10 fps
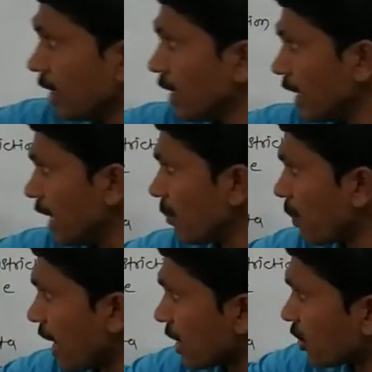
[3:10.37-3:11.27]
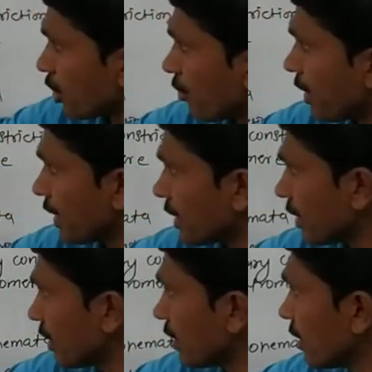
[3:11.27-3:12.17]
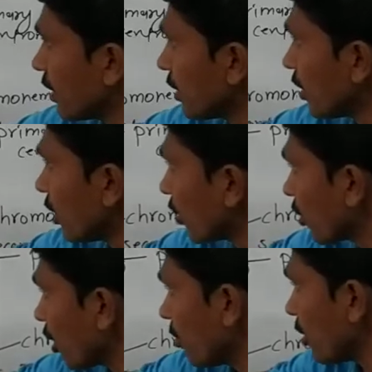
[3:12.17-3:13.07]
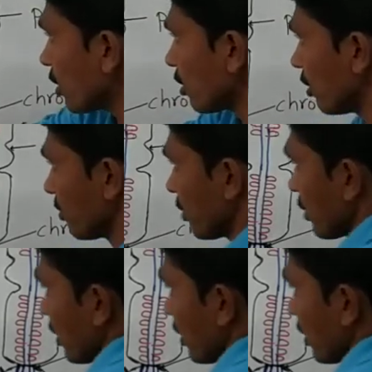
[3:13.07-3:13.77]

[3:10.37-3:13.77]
a part showing chromosomes,